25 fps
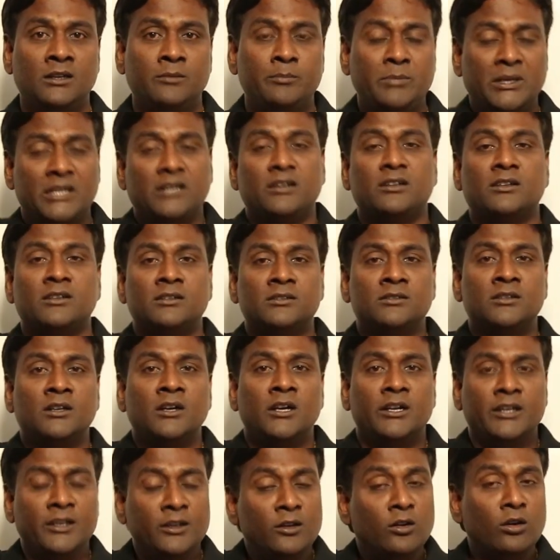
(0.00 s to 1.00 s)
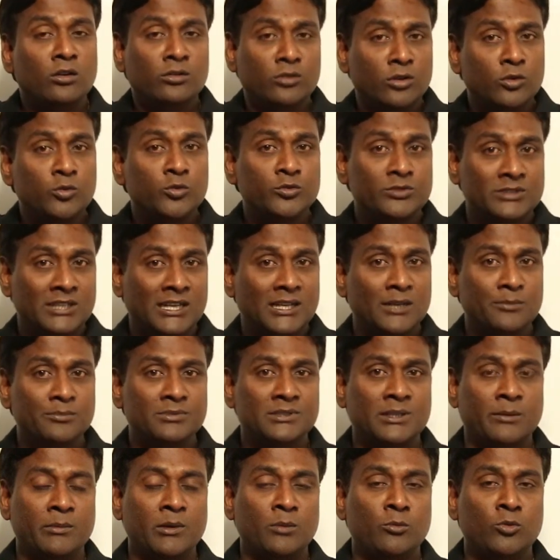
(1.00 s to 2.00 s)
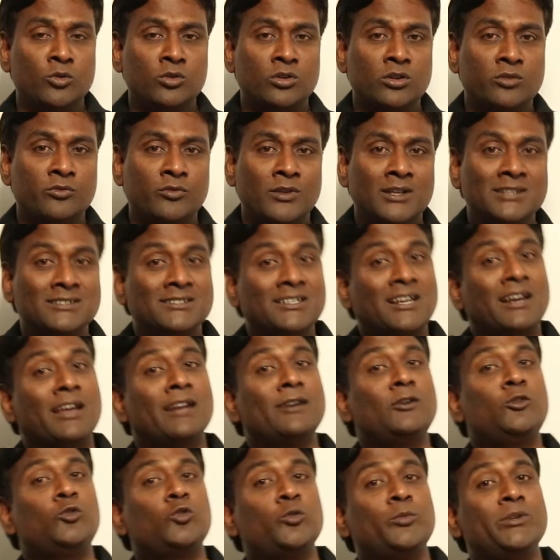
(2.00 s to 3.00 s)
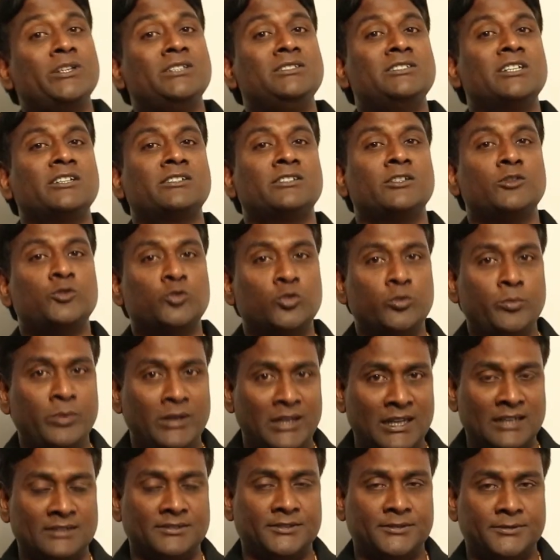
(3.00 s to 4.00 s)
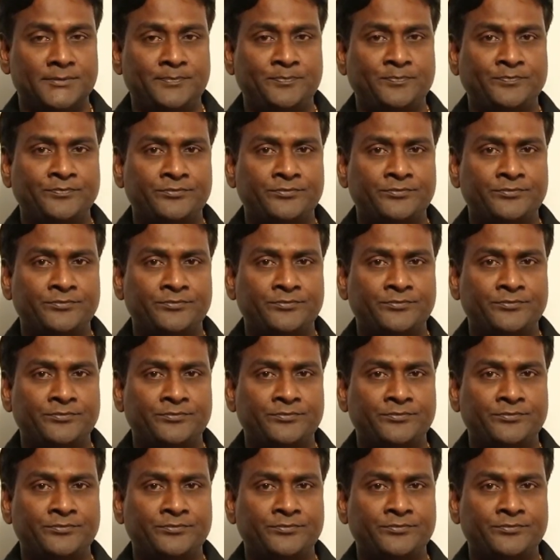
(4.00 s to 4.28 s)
because in order to set up some amount of flux, current to be injected should be less